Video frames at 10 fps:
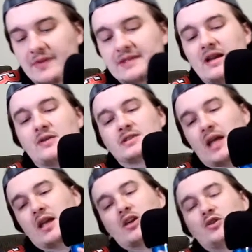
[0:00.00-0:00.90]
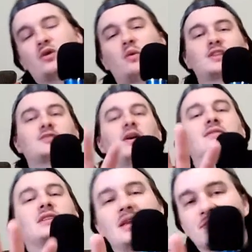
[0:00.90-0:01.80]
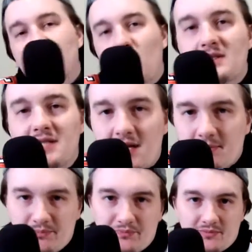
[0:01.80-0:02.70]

This is how I would say. You can watch 5 teams of one team.